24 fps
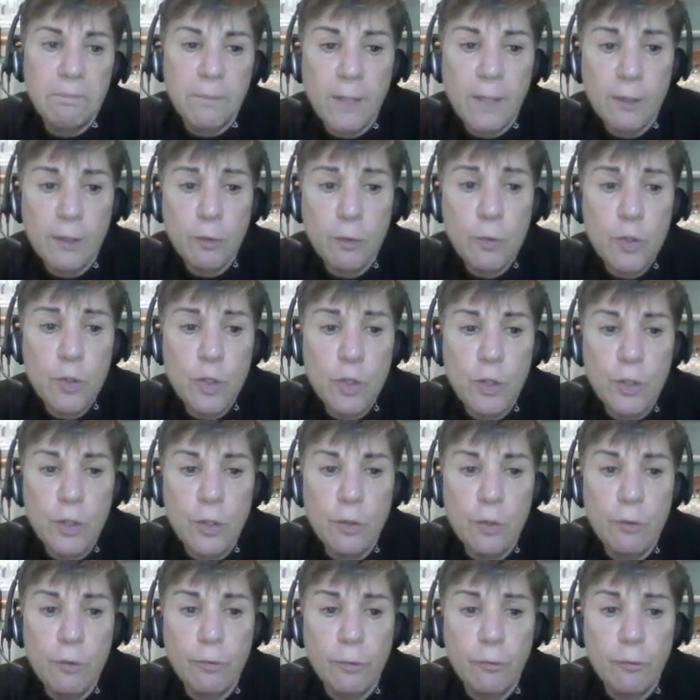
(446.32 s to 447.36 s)
that's what you can
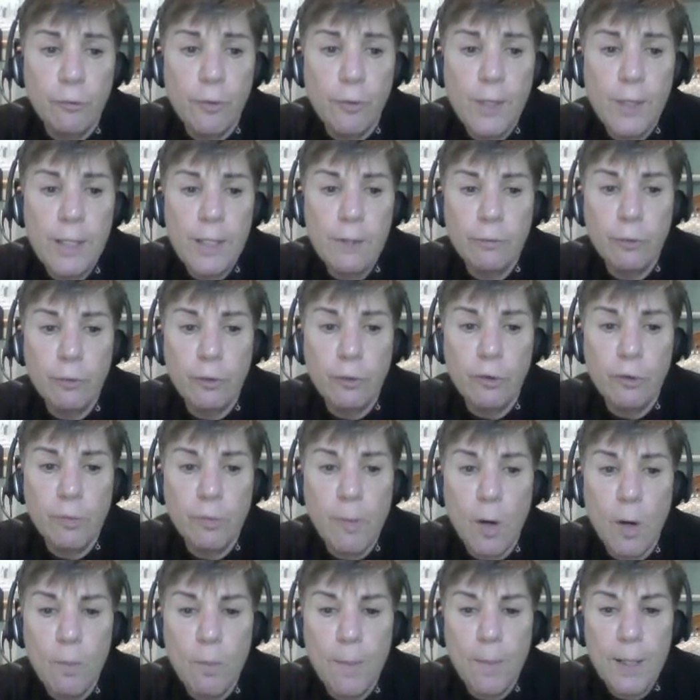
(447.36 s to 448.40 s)
do for free. And for a
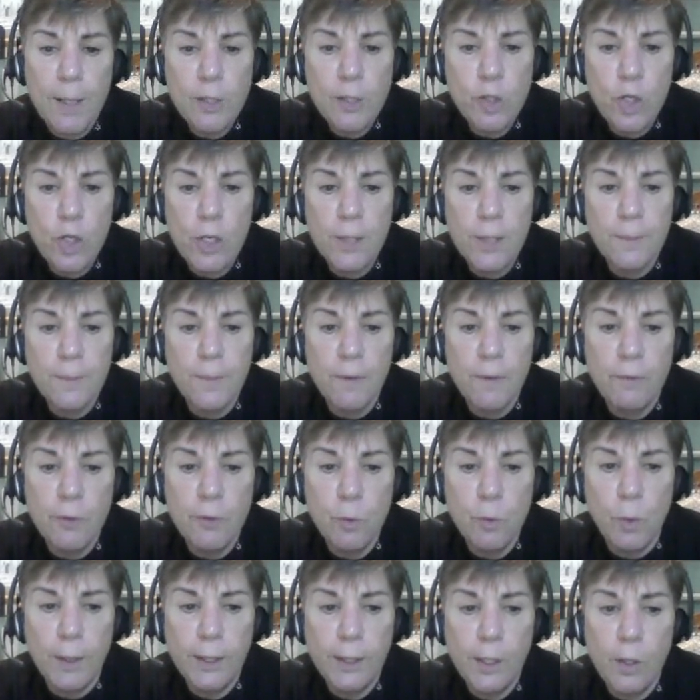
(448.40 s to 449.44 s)
small budget, if
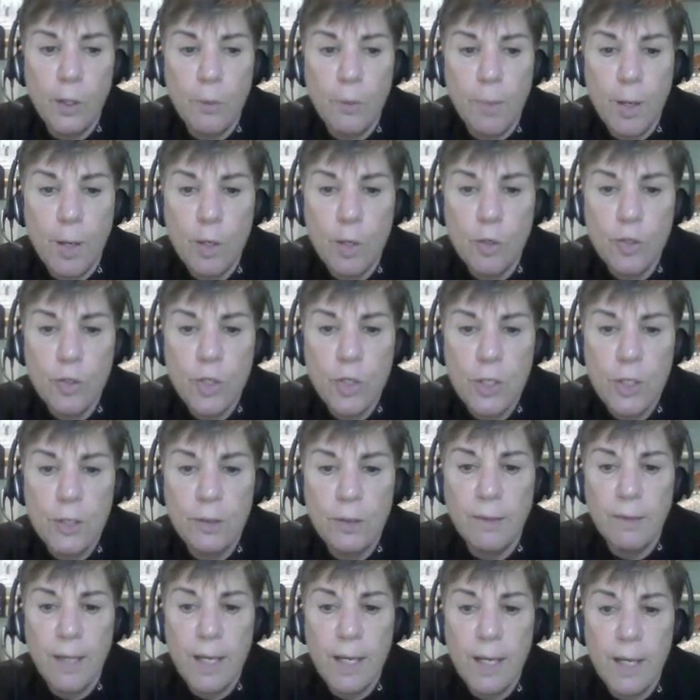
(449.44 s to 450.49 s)
you want to go
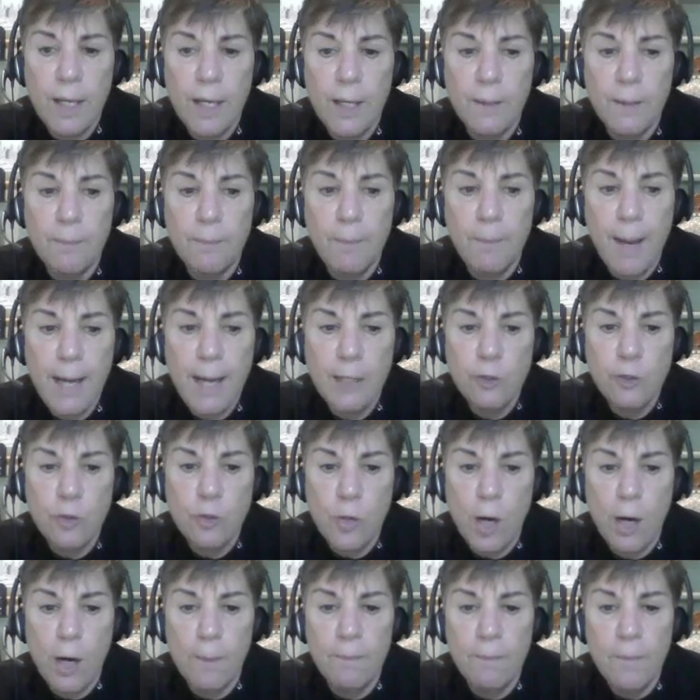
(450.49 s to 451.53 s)
purchase a
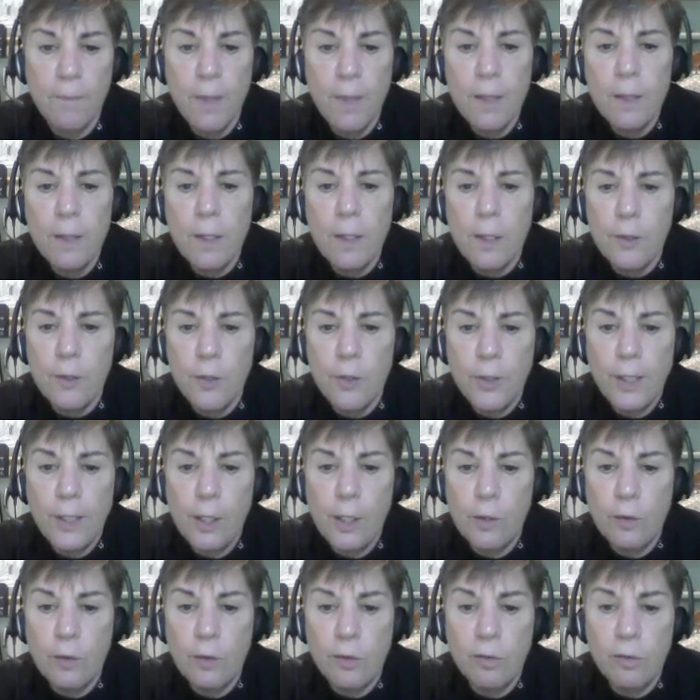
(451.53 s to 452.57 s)
backdrop, you can
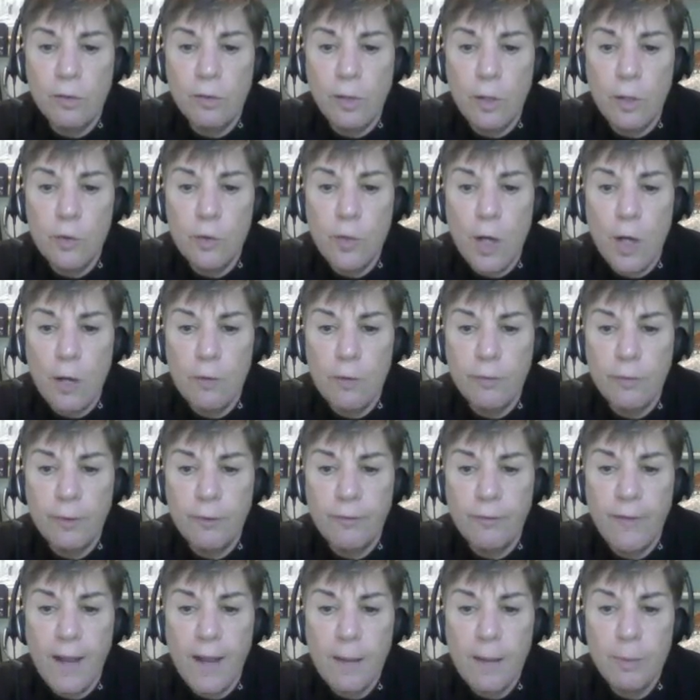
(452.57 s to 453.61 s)
go to Slow Dolphin
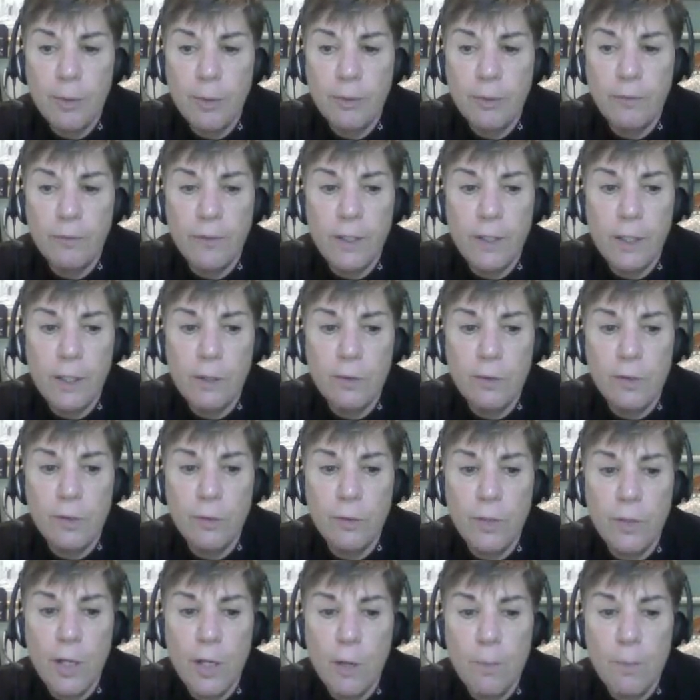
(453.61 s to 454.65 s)
Fabric Video
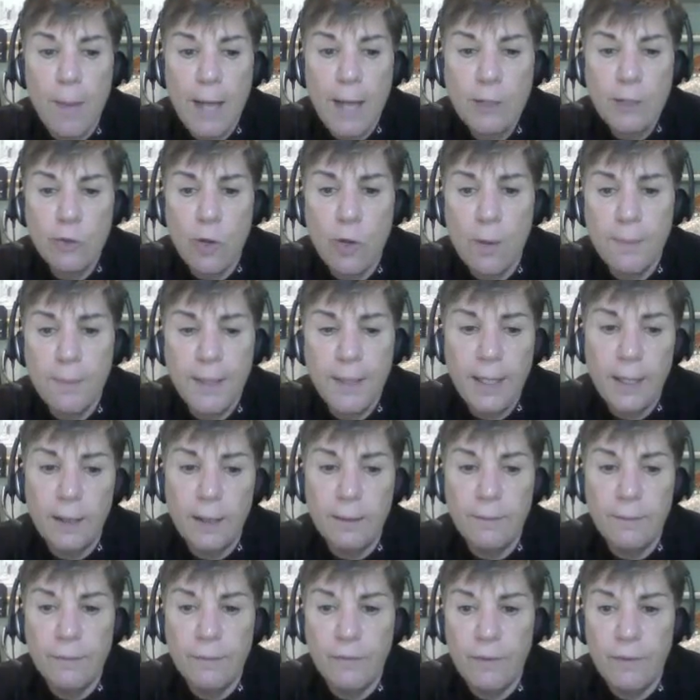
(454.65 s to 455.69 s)
Studio Backdrop
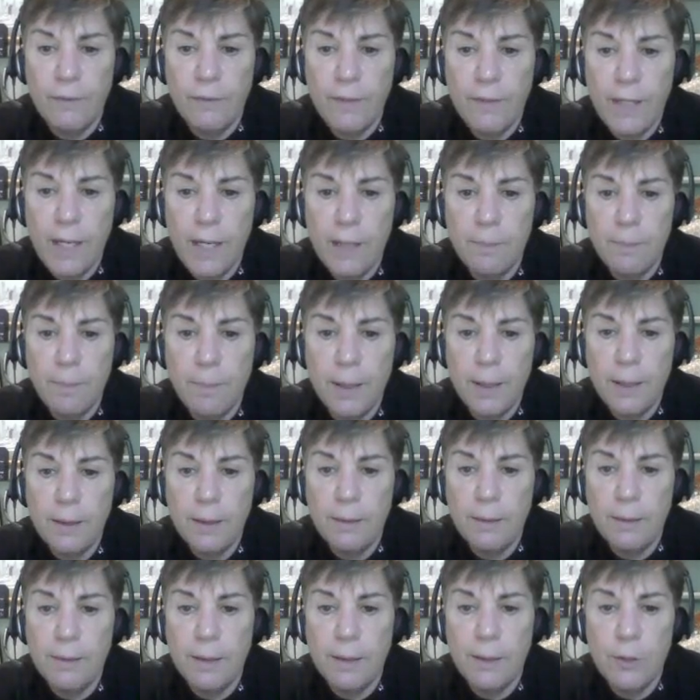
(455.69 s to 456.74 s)
Kit,
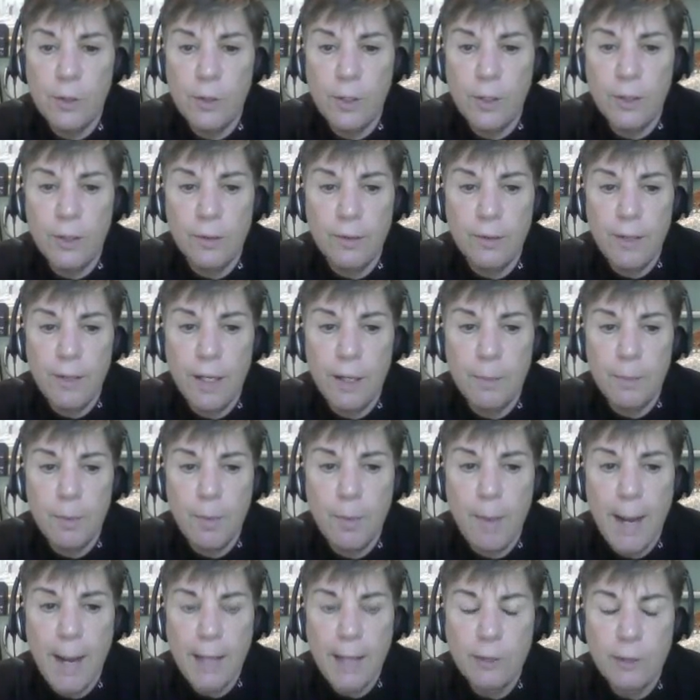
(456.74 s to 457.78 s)
$58, and you can set up a
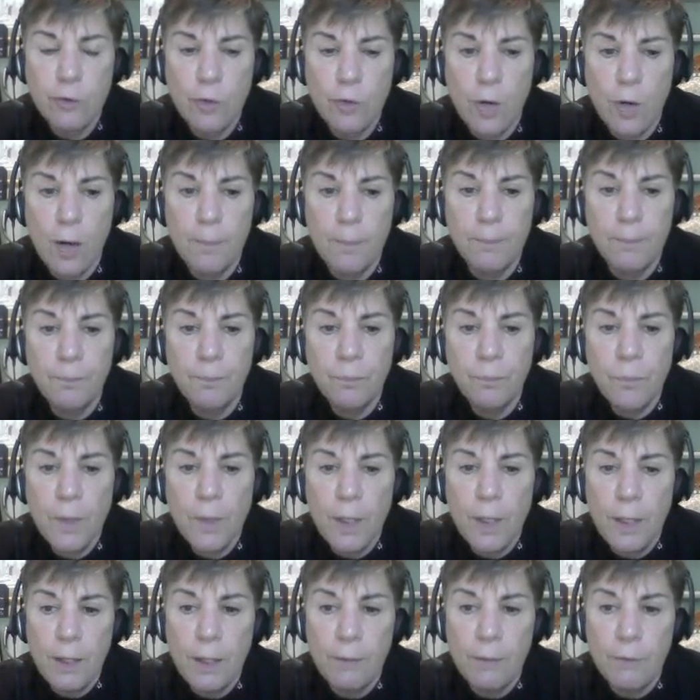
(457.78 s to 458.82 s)
backdrop
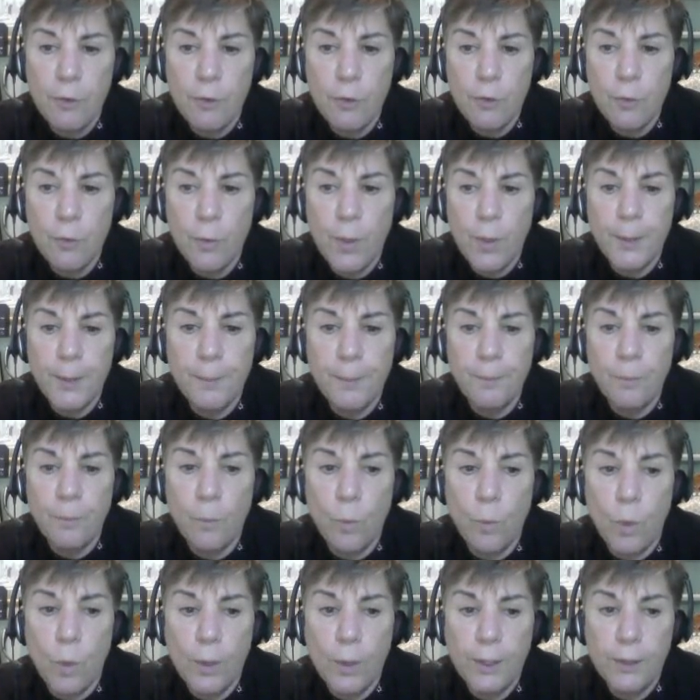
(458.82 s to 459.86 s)
if you
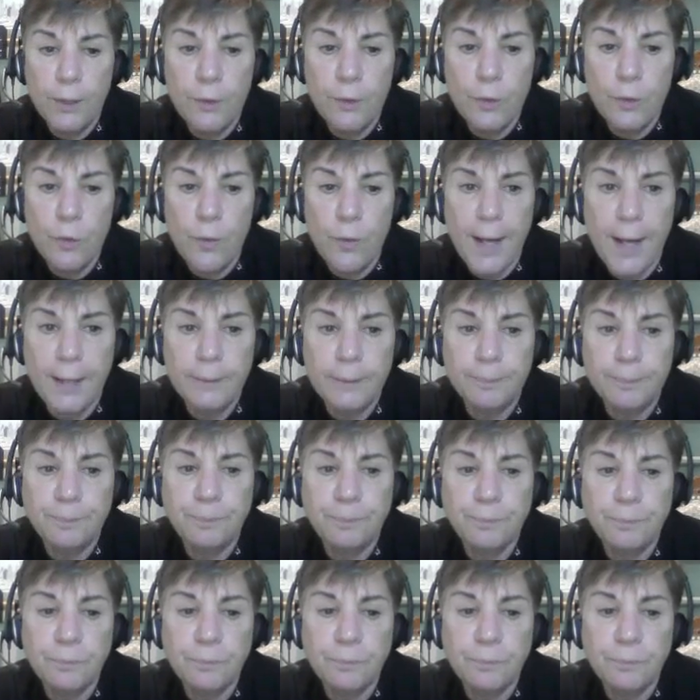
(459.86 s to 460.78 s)
want to do that.